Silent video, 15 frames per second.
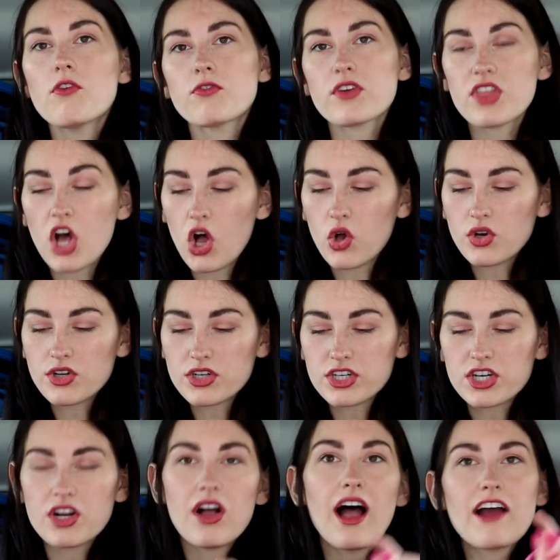For the older
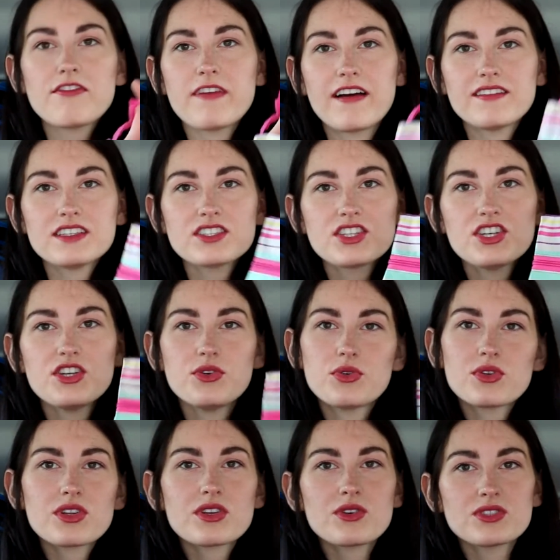girl, I found this
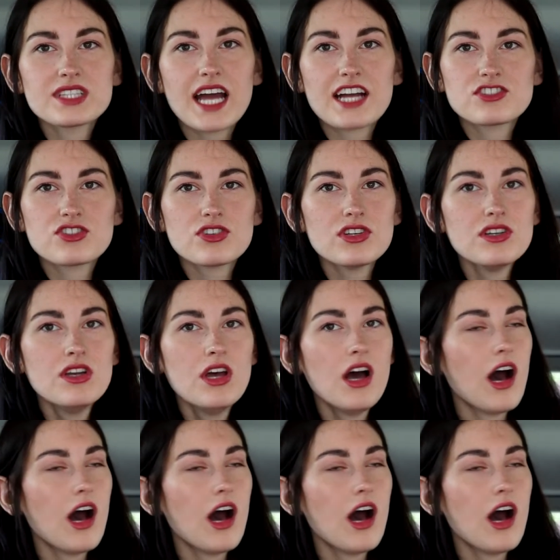cute little satchel,